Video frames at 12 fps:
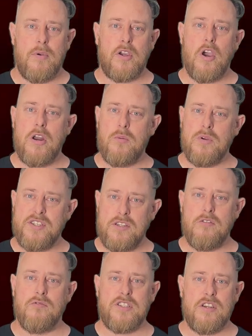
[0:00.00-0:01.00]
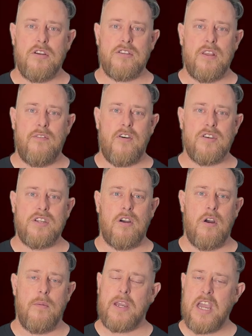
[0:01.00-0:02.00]
but Codey would still return to the foster
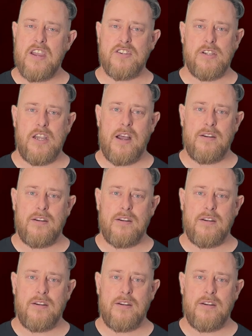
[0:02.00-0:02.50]
home occasionally